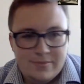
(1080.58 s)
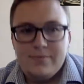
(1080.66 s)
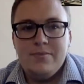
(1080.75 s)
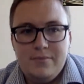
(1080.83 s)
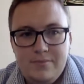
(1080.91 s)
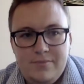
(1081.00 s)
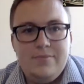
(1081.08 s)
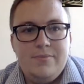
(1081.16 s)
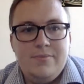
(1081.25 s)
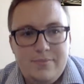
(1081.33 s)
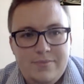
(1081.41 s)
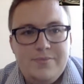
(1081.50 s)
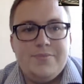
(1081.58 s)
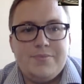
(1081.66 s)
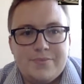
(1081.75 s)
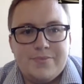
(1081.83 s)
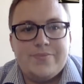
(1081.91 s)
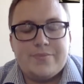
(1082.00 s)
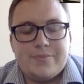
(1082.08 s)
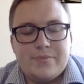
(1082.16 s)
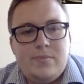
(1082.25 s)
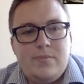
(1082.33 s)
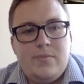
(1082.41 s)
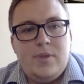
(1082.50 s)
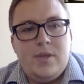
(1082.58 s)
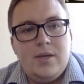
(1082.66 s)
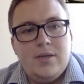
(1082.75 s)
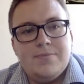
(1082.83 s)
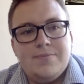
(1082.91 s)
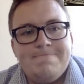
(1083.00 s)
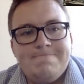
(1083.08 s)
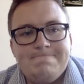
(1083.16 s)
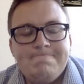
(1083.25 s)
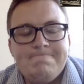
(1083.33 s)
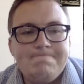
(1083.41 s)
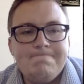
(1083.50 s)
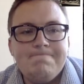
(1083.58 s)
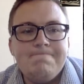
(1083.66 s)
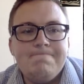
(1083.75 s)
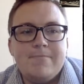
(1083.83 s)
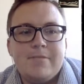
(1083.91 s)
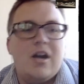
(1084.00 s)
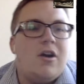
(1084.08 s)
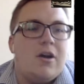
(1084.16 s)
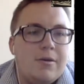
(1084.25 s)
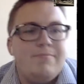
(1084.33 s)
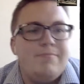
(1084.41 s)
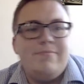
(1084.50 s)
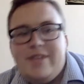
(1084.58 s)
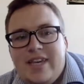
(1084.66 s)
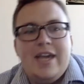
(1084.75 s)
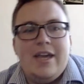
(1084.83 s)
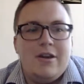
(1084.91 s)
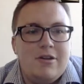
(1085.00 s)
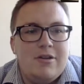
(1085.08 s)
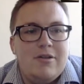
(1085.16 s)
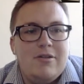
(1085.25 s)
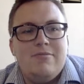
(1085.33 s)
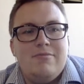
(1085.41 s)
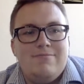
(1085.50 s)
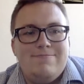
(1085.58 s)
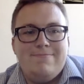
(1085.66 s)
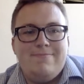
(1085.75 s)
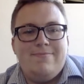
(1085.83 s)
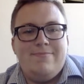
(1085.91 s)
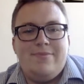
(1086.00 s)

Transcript: And so we decided we'd go there for our 1 and 11 month.